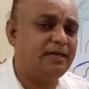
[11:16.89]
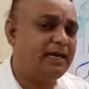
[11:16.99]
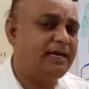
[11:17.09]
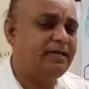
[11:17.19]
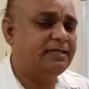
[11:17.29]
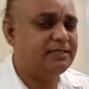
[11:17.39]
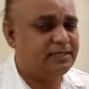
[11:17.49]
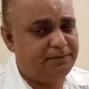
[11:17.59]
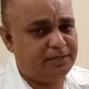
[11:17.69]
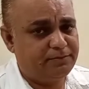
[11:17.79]
and
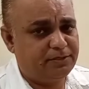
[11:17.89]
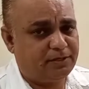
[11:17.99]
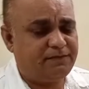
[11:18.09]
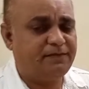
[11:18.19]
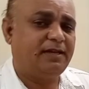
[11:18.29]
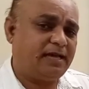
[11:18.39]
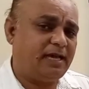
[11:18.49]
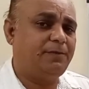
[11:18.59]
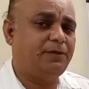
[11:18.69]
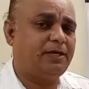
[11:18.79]
symptoms of
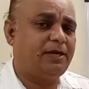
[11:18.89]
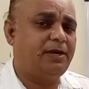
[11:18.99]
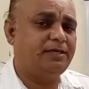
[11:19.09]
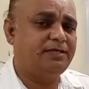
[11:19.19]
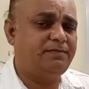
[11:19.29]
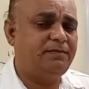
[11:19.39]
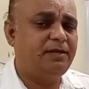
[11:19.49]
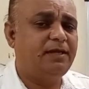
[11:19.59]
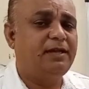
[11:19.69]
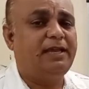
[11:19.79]

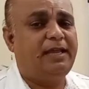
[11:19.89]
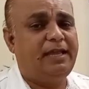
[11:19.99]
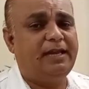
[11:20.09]
hypothyroidism. In